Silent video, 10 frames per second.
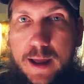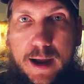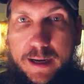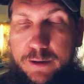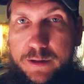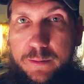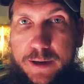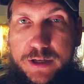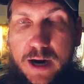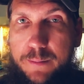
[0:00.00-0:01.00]
I go and do
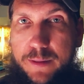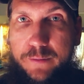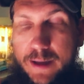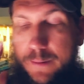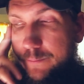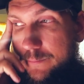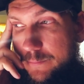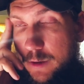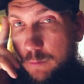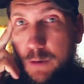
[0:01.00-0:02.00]
my job and then we hit
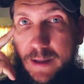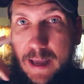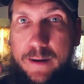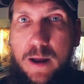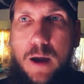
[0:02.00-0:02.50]
the road again.